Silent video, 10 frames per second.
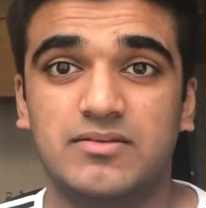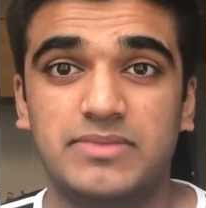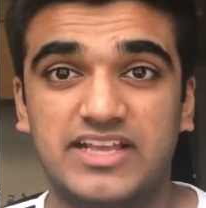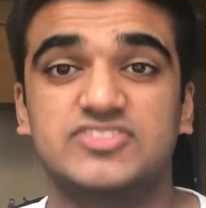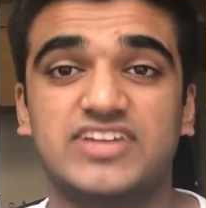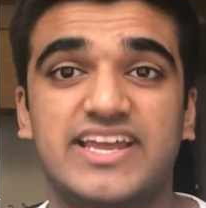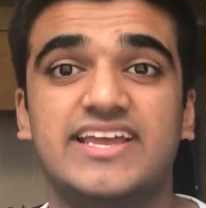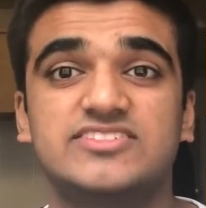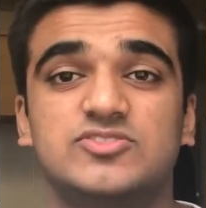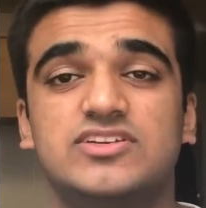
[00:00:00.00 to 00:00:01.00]
being a straight
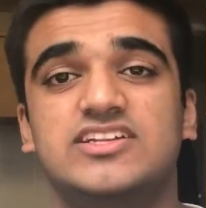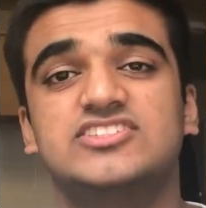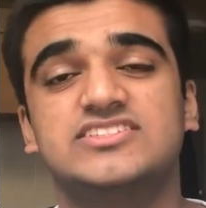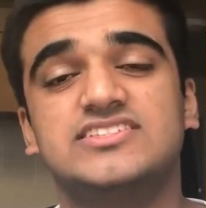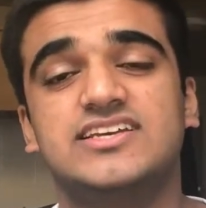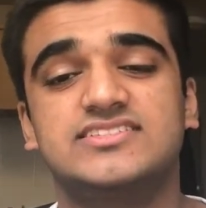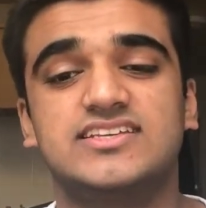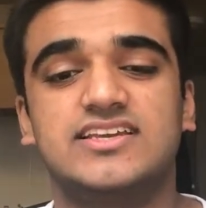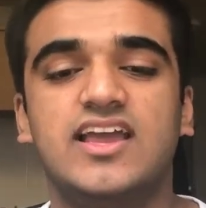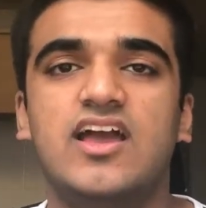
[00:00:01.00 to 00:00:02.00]
A student at
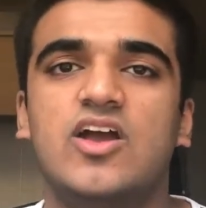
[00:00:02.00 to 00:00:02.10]
GCSE